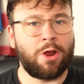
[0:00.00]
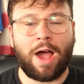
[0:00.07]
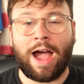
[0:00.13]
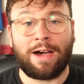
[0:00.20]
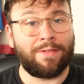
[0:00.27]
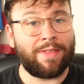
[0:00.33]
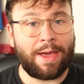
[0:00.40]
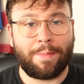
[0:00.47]

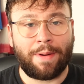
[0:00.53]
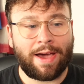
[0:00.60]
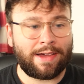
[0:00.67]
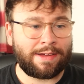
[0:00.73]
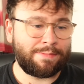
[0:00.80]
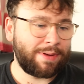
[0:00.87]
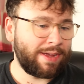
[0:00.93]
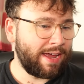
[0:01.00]
out there
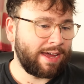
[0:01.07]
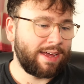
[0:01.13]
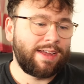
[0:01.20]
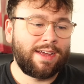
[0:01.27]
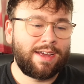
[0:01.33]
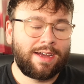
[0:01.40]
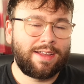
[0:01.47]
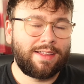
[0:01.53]
pattern. But yeah,
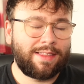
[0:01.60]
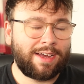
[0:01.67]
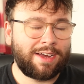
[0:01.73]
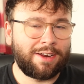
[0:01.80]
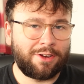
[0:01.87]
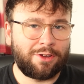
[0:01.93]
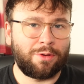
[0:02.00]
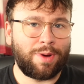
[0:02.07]
they're
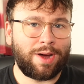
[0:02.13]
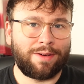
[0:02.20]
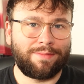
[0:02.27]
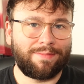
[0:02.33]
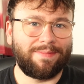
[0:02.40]
going to do well.